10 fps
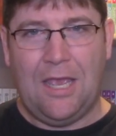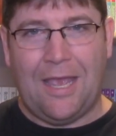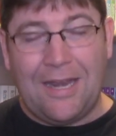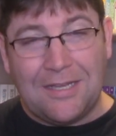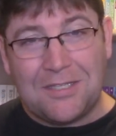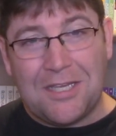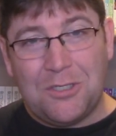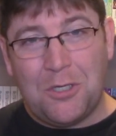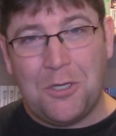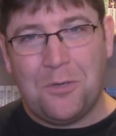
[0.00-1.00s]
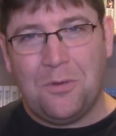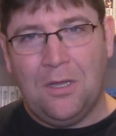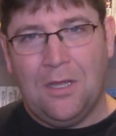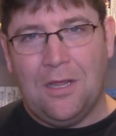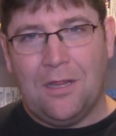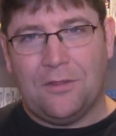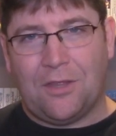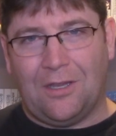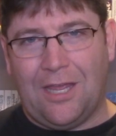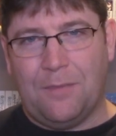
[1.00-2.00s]
And as they do,
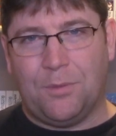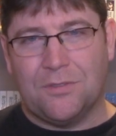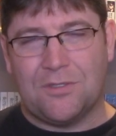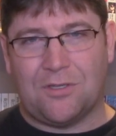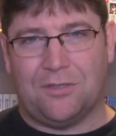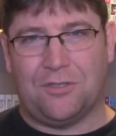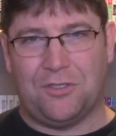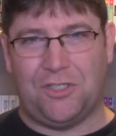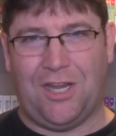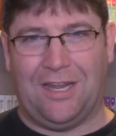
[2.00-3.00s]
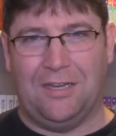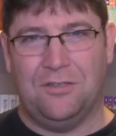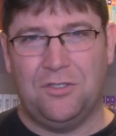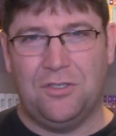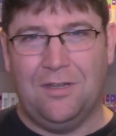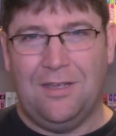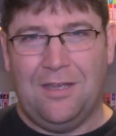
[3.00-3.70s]
the labels start to change.